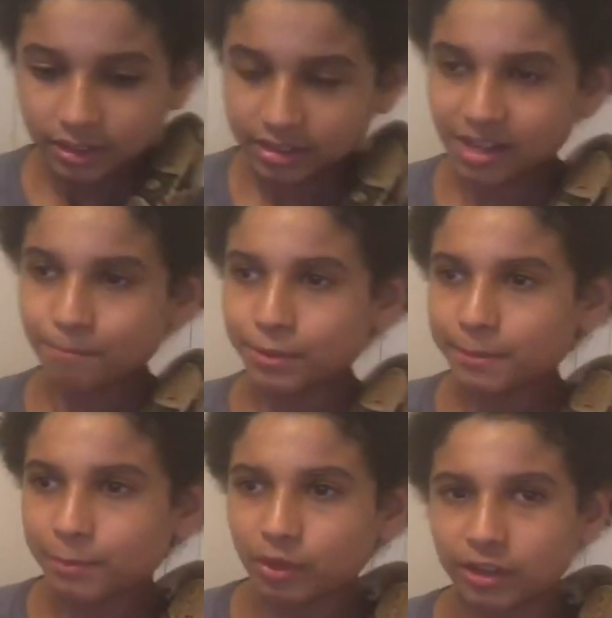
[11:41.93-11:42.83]
Some
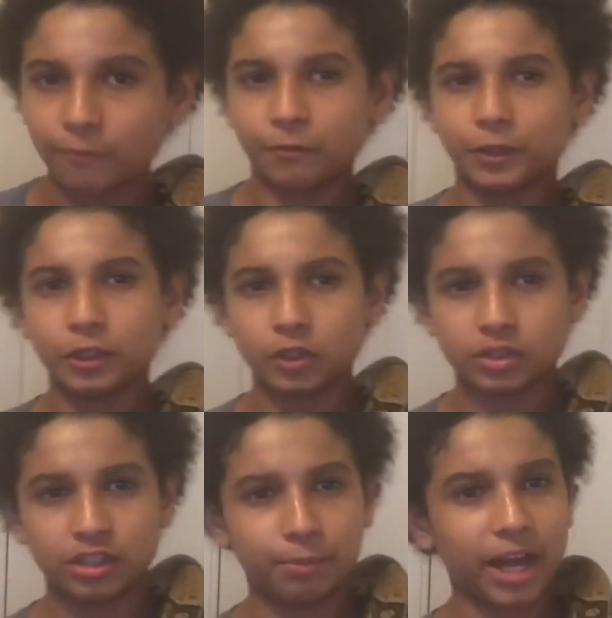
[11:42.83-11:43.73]
people
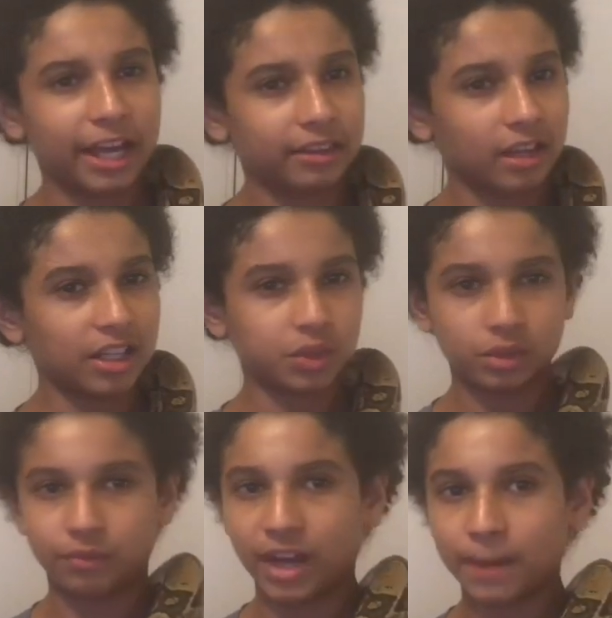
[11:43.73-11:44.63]
confuse the pythons
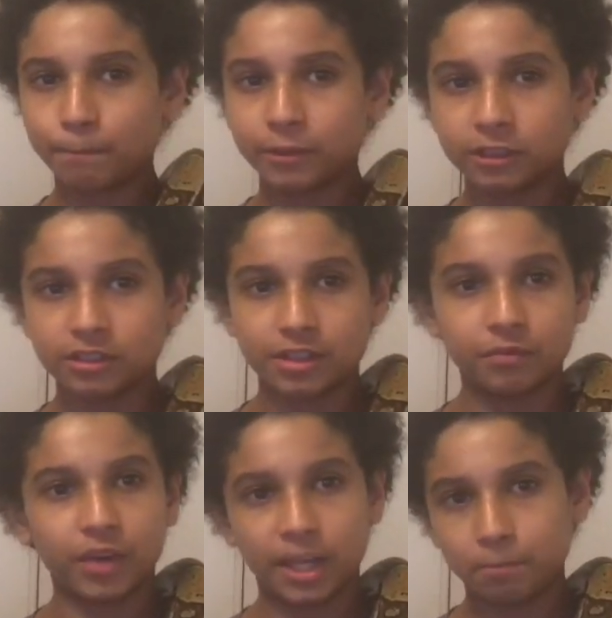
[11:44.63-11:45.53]
with vipers,
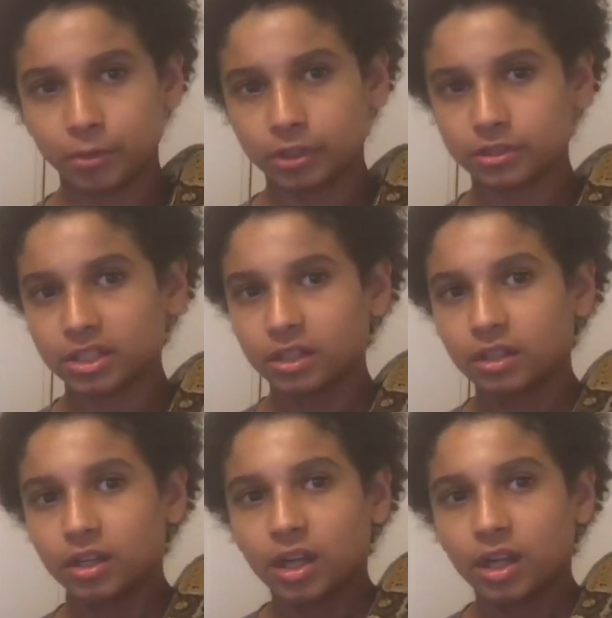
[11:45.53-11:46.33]
and vipers